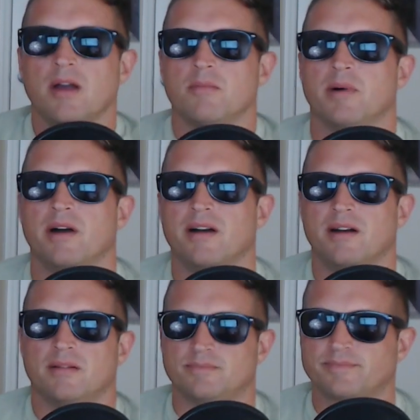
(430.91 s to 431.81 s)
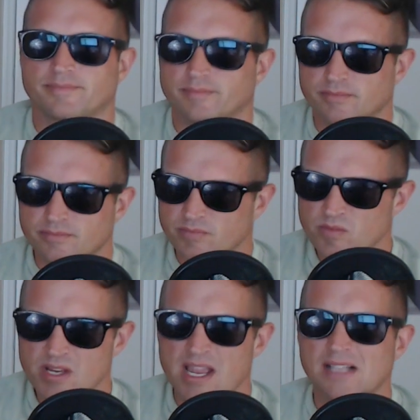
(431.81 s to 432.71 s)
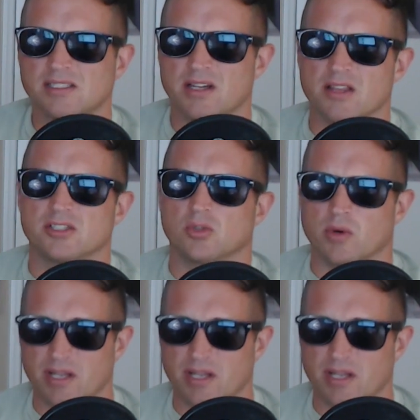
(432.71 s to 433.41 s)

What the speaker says: but that's another story.